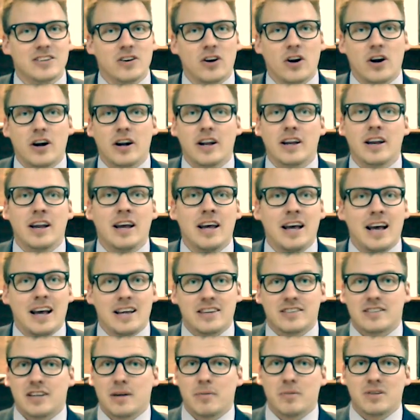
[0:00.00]
on it and
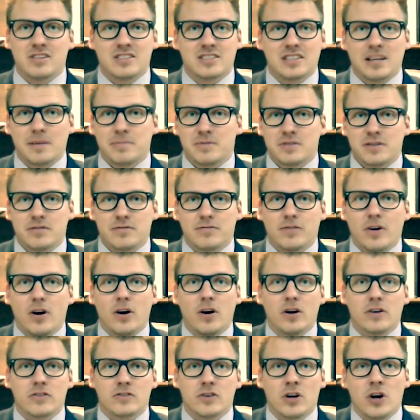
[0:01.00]
someone slips and
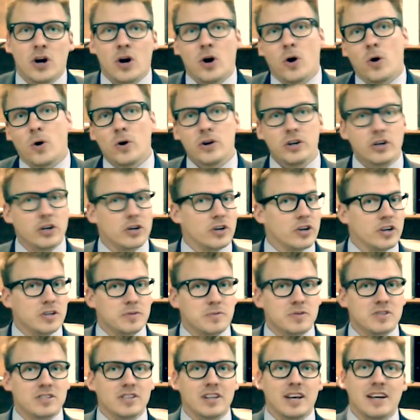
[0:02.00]
falls, or your
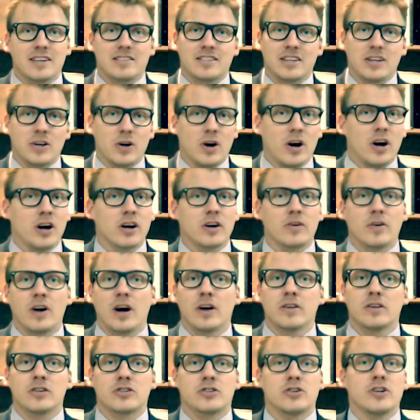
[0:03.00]
Christmas lights that you hung around
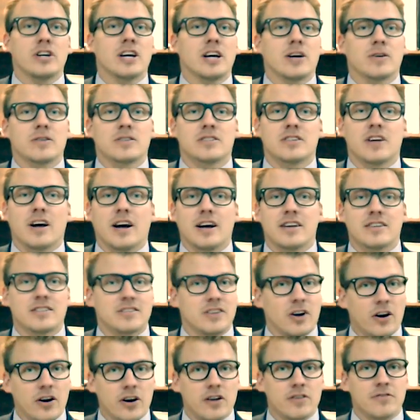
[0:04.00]
the tree outside
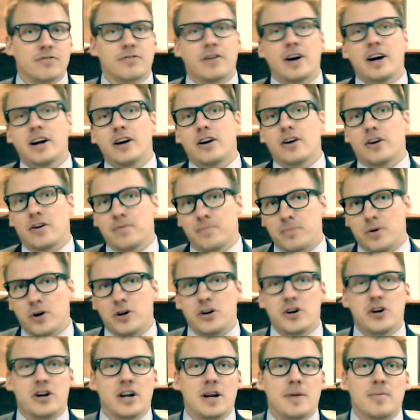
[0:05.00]
start on fire and burn
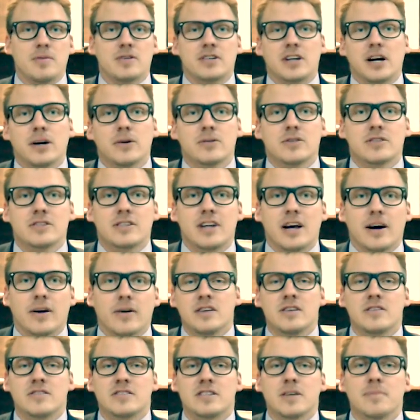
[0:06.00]
your neighbor's house down.
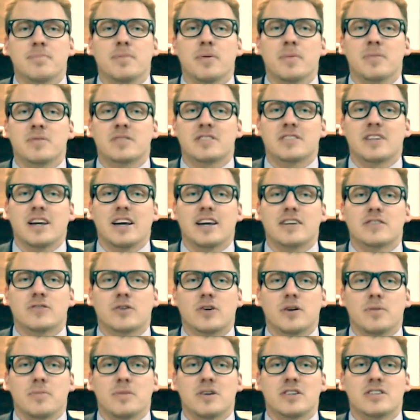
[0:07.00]
Simple mistakes or
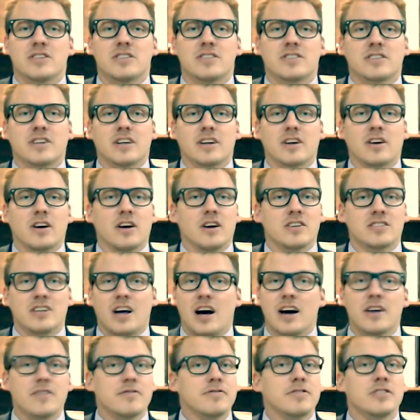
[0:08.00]
omissions can cause
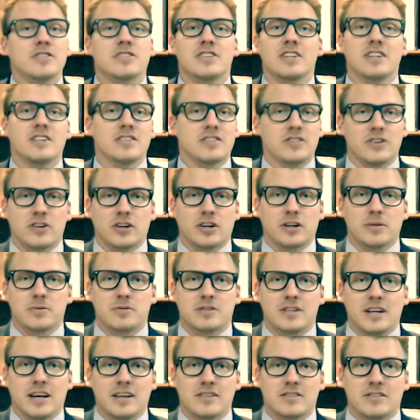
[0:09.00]
unforeseen
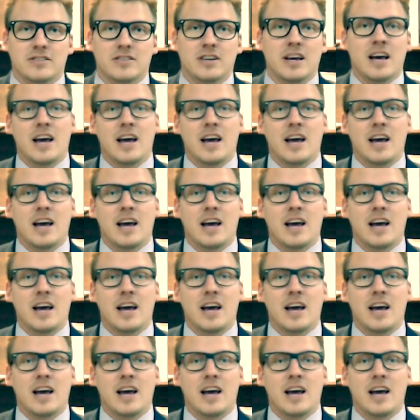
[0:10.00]
circumstances.